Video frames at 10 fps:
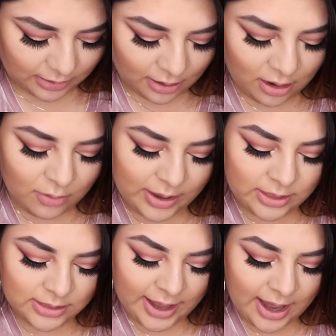Oh,
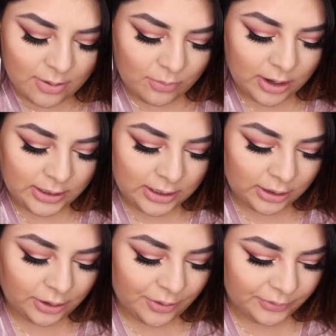and that one
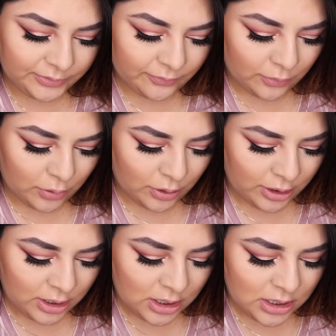goes
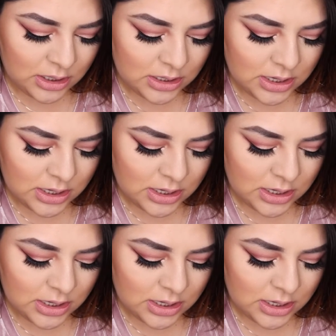for